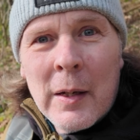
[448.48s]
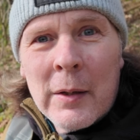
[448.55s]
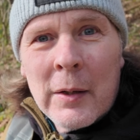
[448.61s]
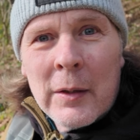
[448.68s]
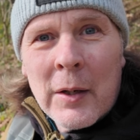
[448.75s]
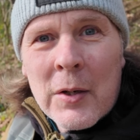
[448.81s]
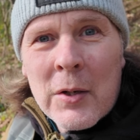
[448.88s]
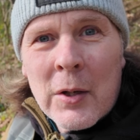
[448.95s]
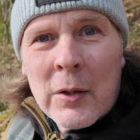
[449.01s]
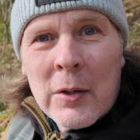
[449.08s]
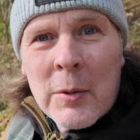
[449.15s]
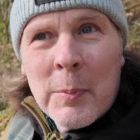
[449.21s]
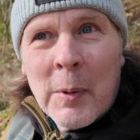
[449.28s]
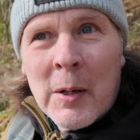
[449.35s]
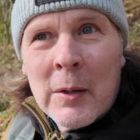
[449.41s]
in the
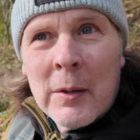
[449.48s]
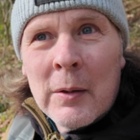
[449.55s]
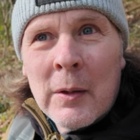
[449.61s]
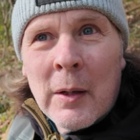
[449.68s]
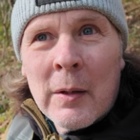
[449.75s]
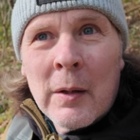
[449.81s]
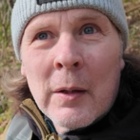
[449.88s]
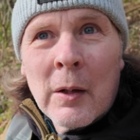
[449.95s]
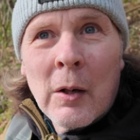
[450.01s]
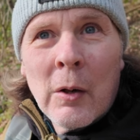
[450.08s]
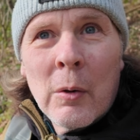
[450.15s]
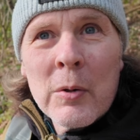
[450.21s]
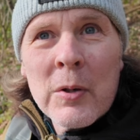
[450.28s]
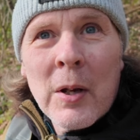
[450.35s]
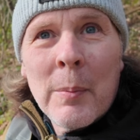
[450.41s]
distance, but nothing
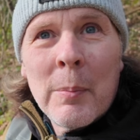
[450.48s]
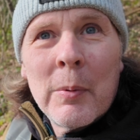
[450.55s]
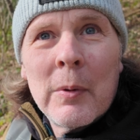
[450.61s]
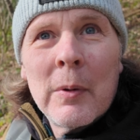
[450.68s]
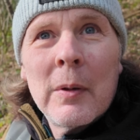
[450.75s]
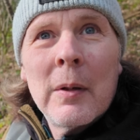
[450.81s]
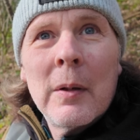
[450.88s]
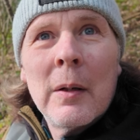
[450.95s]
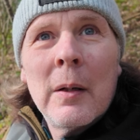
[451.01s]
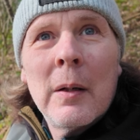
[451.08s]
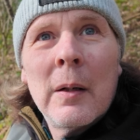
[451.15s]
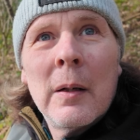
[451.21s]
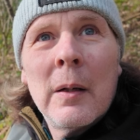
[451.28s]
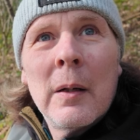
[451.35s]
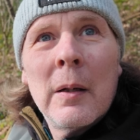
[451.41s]
close up.
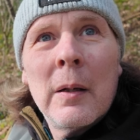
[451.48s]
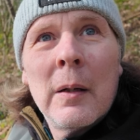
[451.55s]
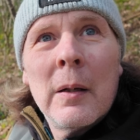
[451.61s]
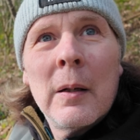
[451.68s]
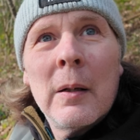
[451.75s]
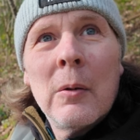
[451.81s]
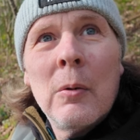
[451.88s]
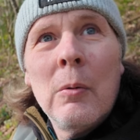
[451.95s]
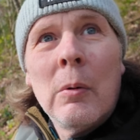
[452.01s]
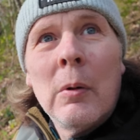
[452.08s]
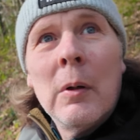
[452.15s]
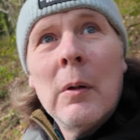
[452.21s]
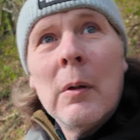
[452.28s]
Ooh,